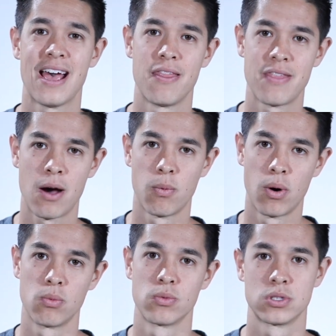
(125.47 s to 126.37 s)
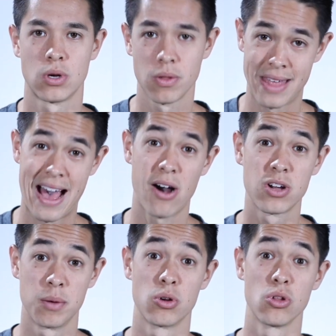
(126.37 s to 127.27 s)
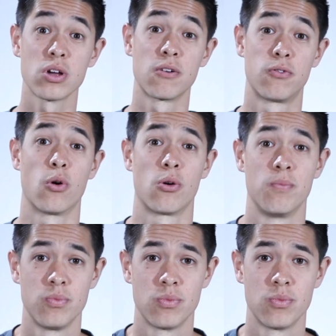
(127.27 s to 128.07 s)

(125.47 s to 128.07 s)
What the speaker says: and that won't result in the outcome you're looking for.